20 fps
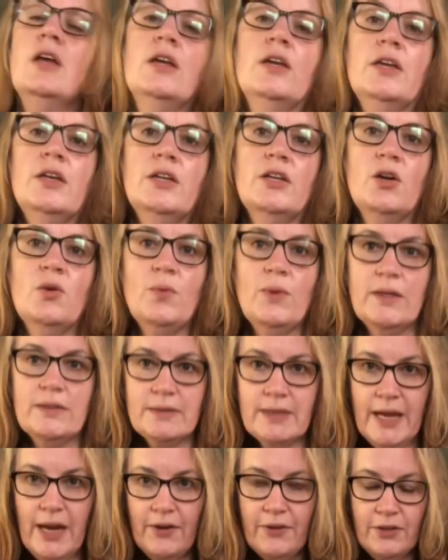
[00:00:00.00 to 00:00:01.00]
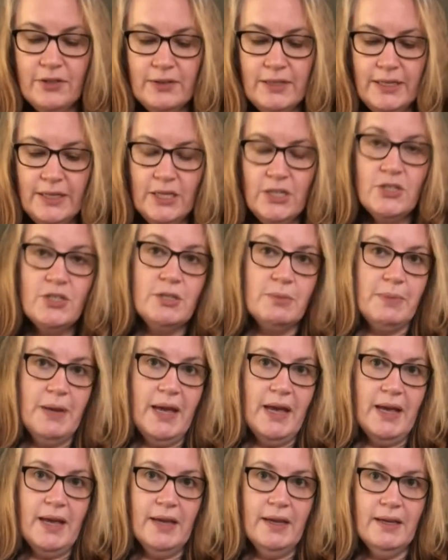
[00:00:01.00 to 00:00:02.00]
you know, one carry-on luggage in a
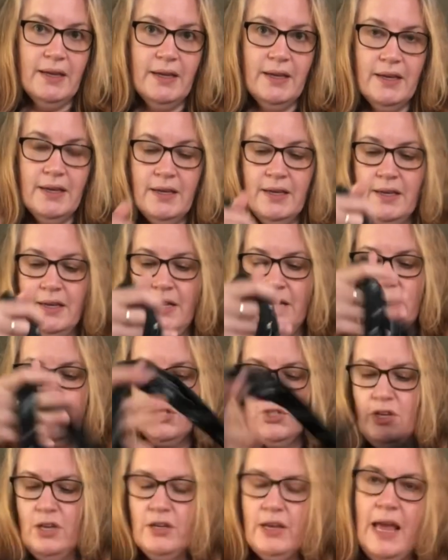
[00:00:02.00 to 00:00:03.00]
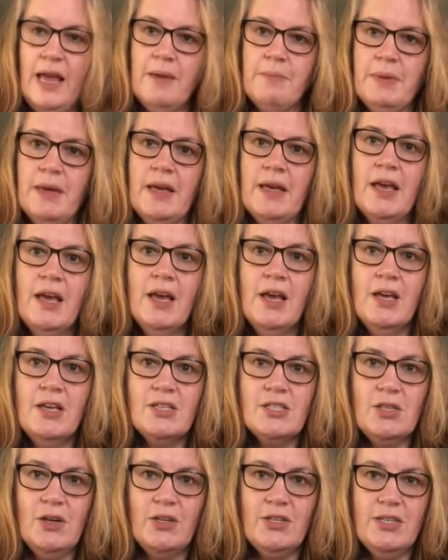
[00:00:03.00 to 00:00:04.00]
bag, a handbag.
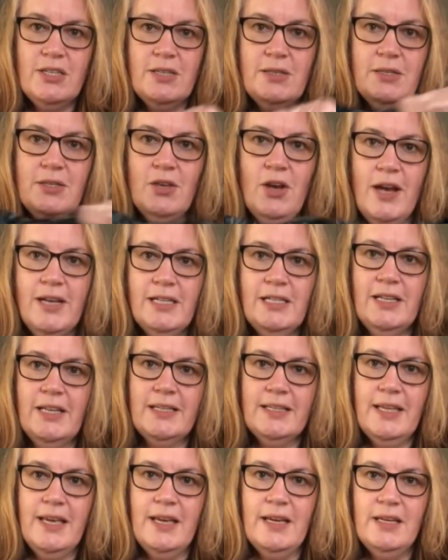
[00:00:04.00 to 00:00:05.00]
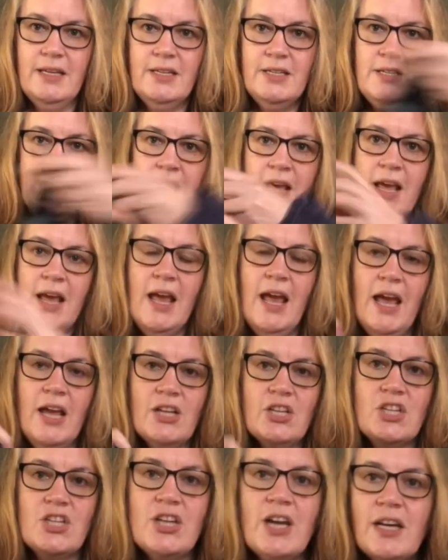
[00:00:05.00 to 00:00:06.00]
So I just tied it like that
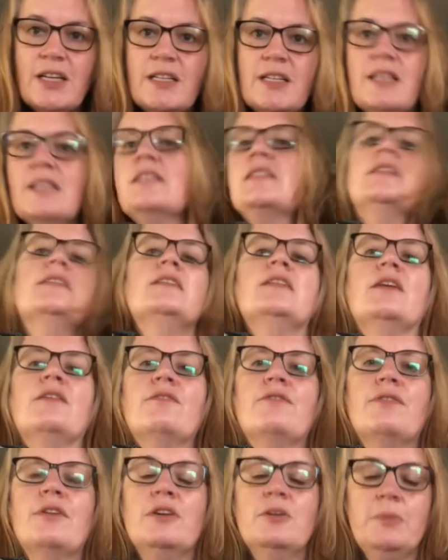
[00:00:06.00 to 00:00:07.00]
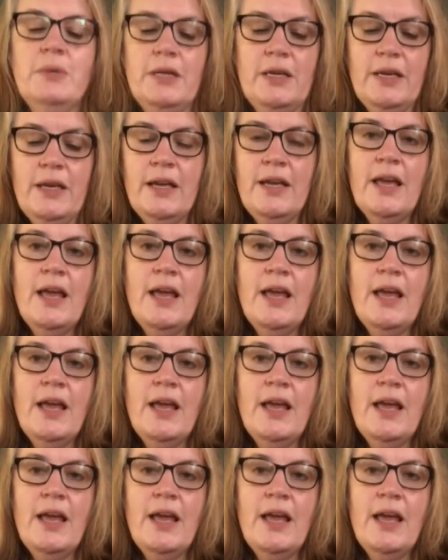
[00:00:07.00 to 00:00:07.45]
and chucked it under the seat in front of me.